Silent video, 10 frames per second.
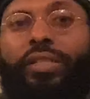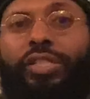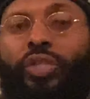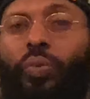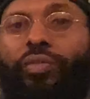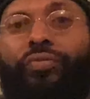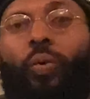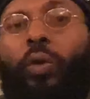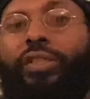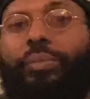to
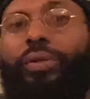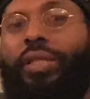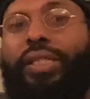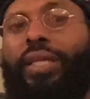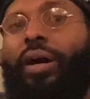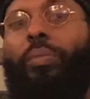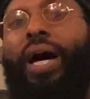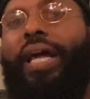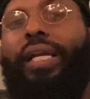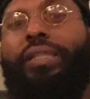enforce and police our
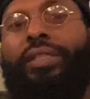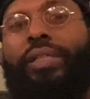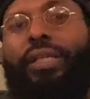bodies